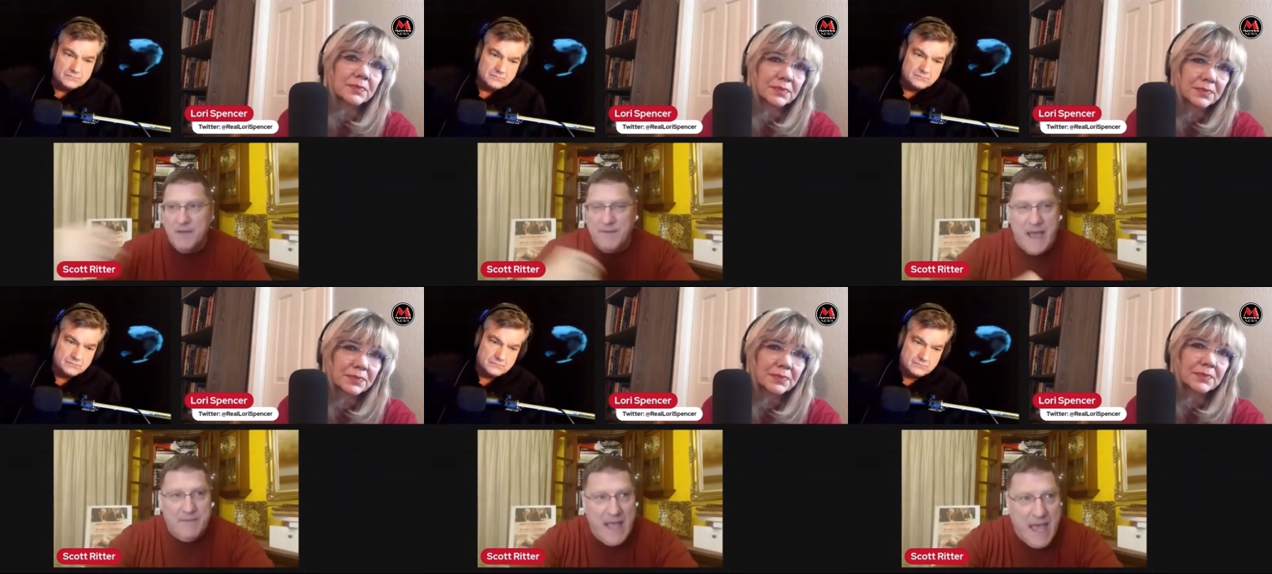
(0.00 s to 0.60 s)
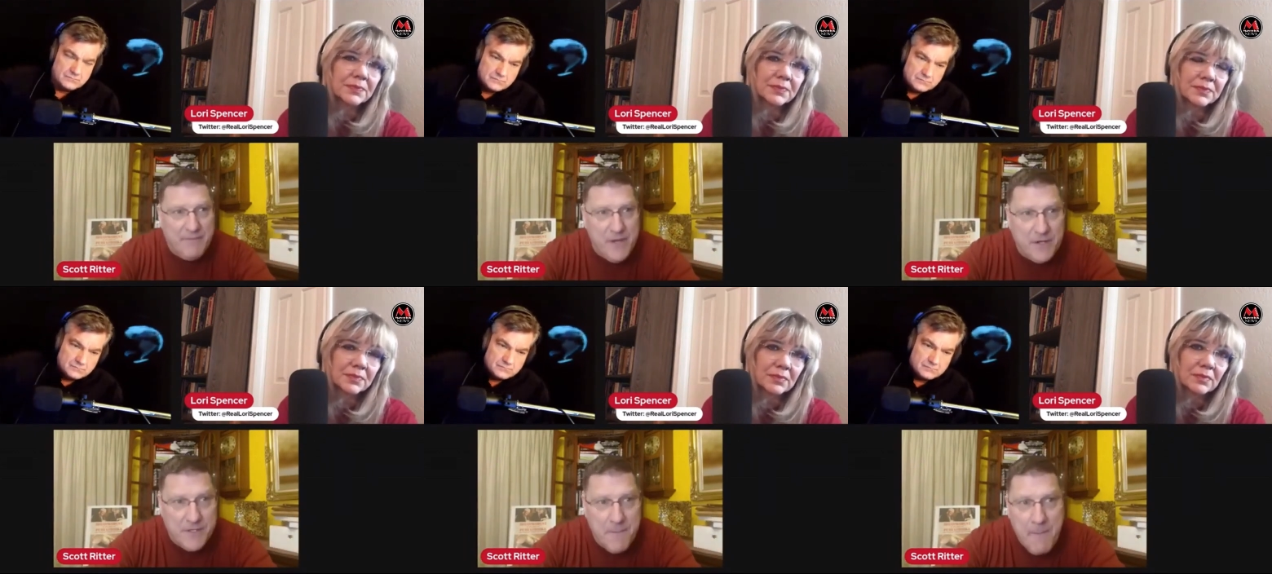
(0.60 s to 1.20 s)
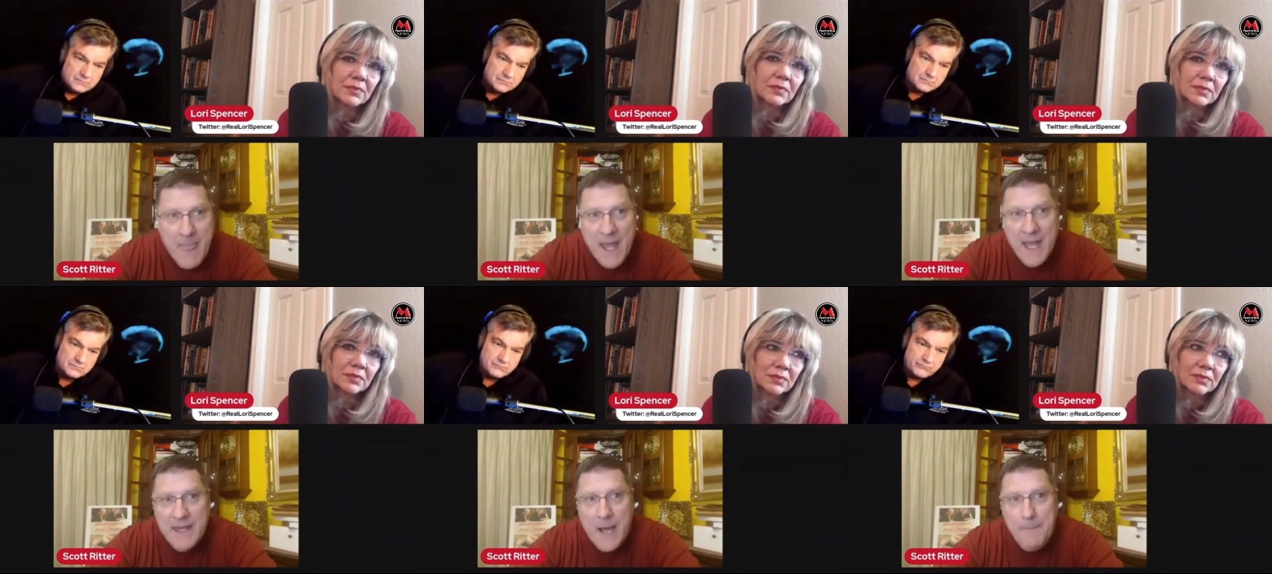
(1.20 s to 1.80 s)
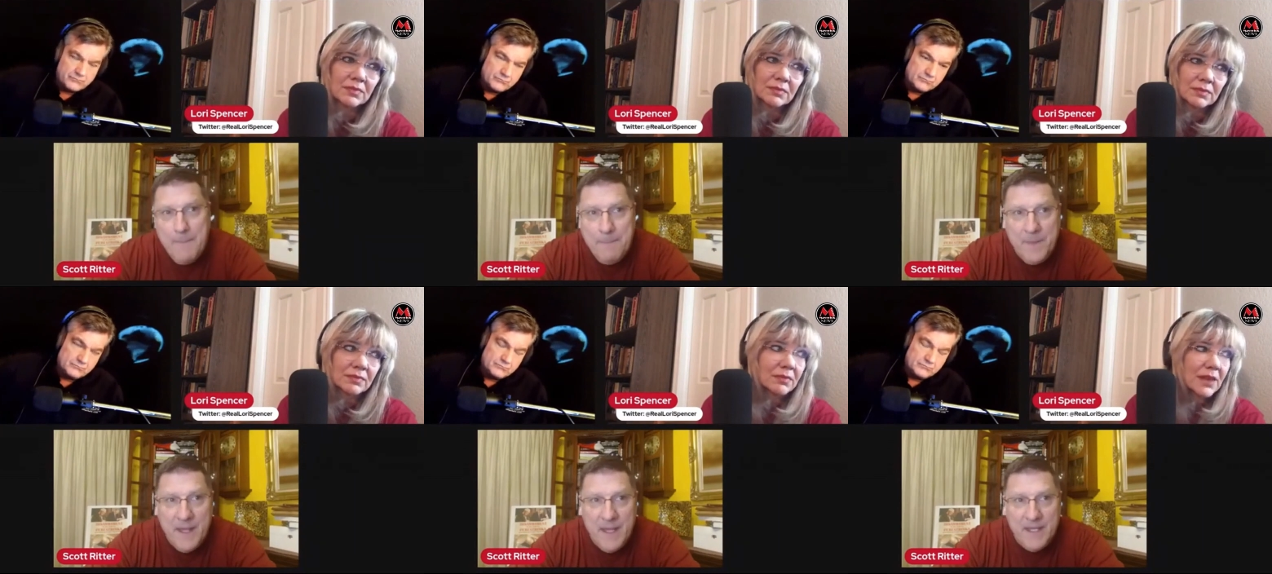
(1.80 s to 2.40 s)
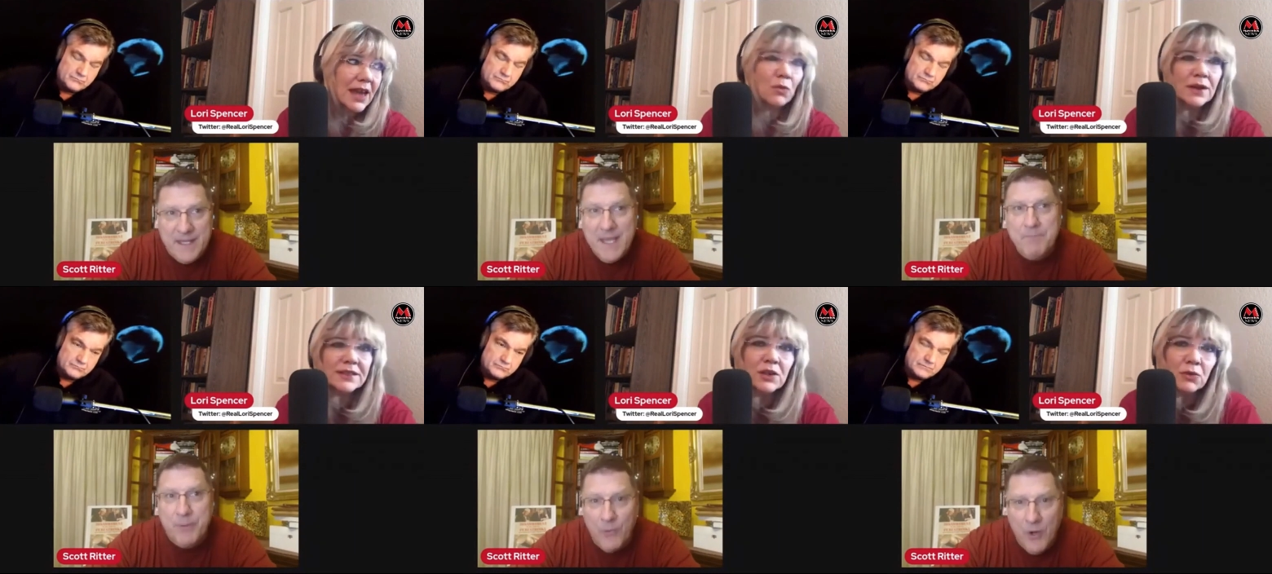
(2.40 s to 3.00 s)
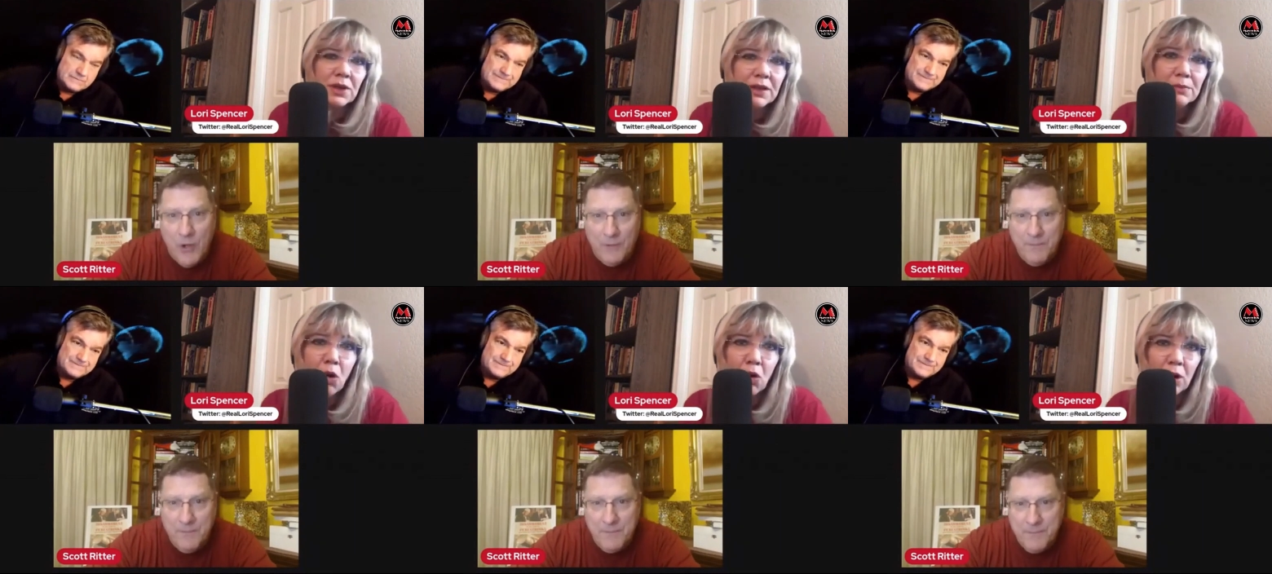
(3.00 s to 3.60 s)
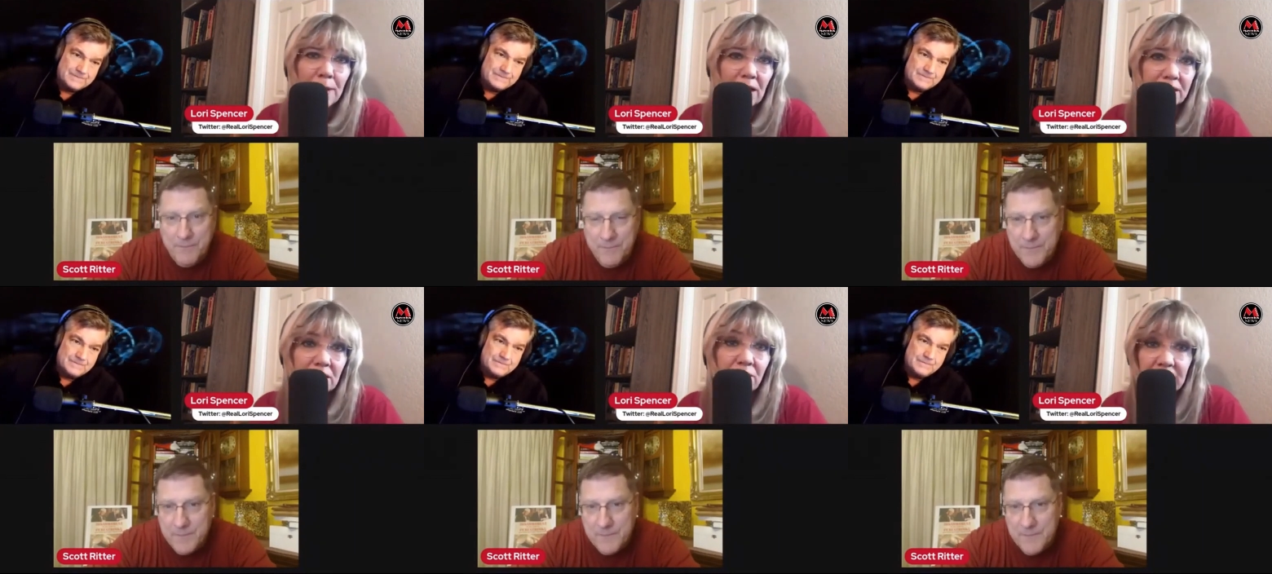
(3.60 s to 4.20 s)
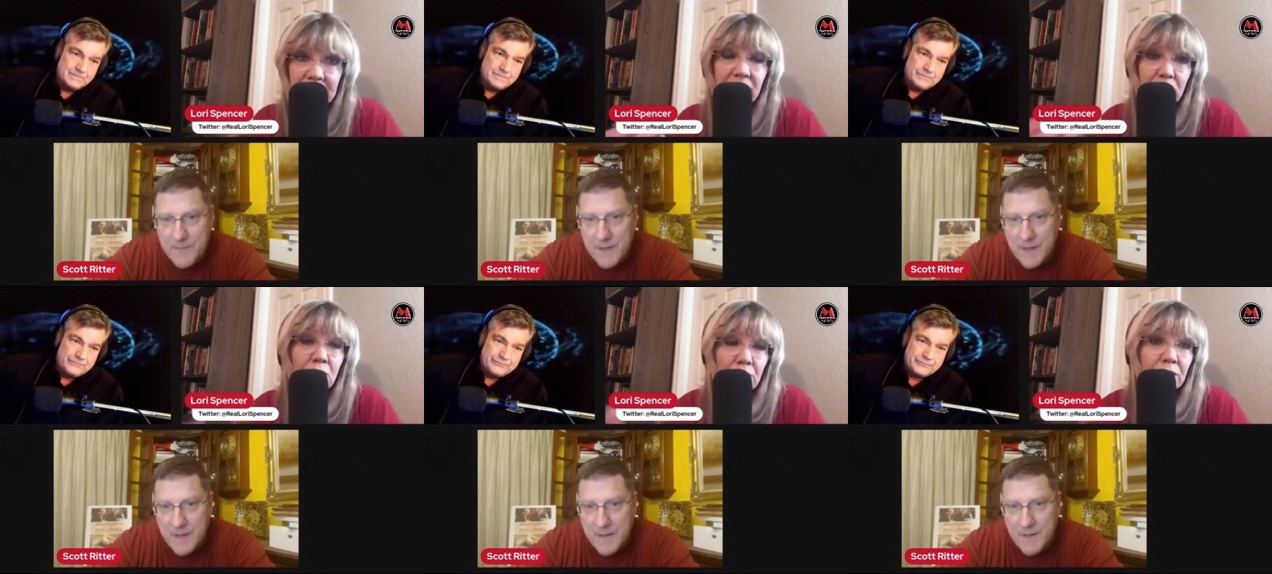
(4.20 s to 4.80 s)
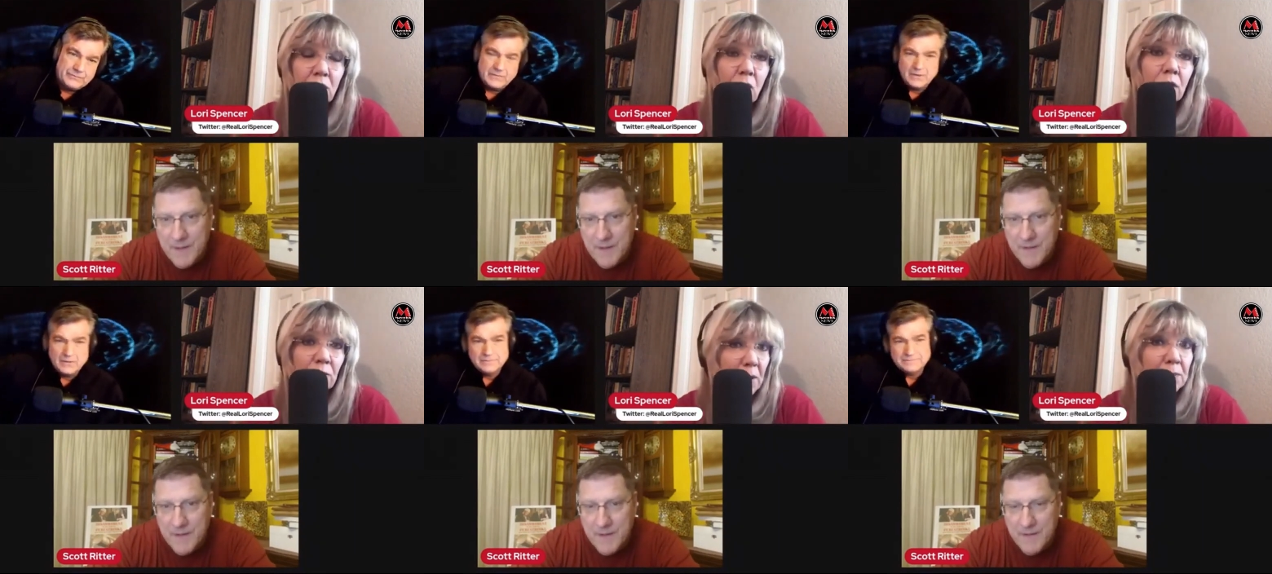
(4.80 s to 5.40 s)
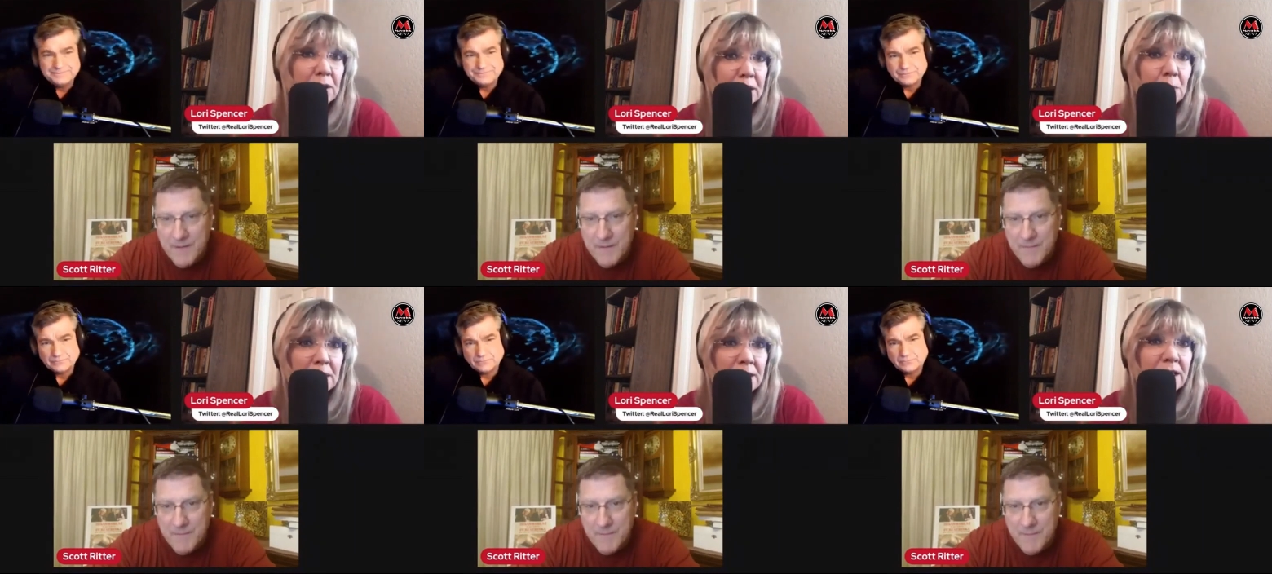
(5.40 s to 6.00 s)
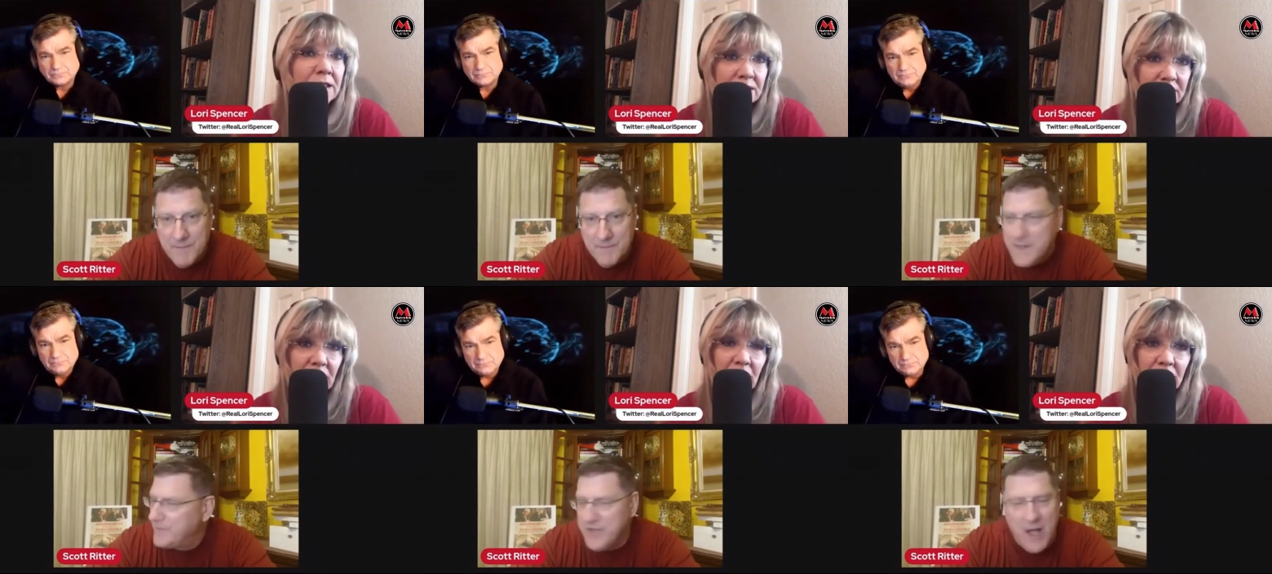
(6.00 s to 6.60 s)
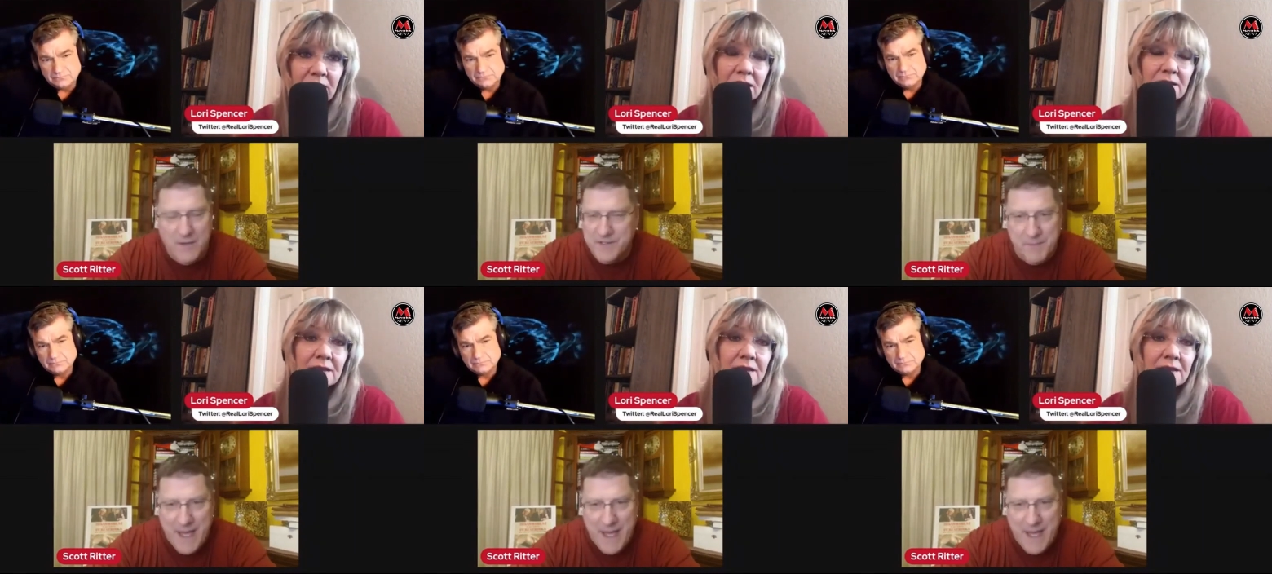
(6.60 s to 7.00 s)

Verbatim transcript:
Speaker 1: five and a half years. Now, and wasn't it really
Speaker 2: more about convicting you in the court of public opinion, Scott?
Speaker 1: Always